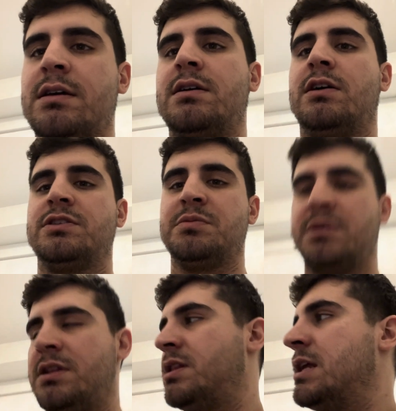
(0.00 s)

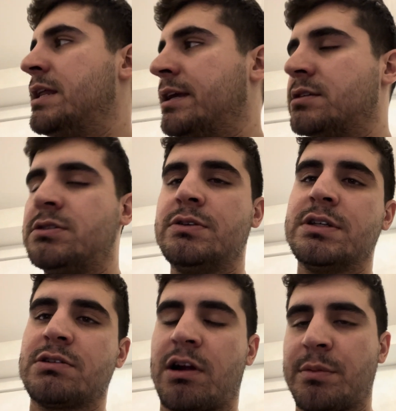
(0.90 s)
ultimately leading into
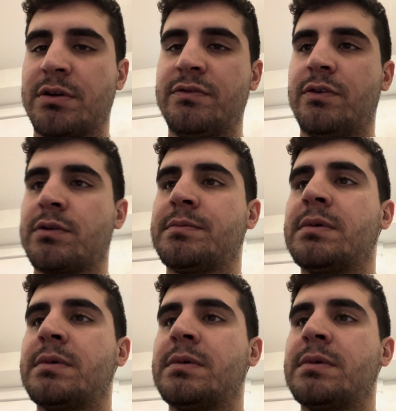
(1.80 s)
his armored form,